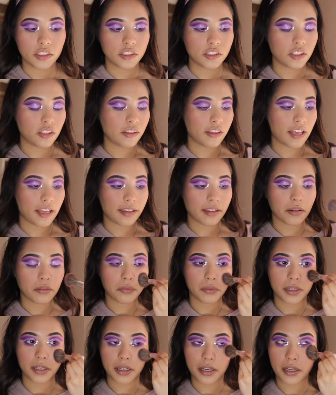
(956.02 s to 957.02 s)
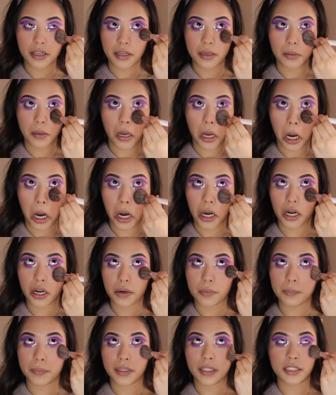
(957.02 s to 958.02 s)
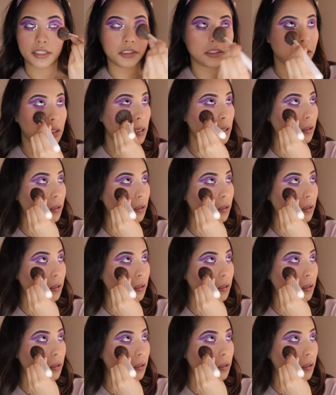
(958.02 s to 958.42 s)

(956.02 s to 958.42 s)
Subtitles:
So now that we got our blush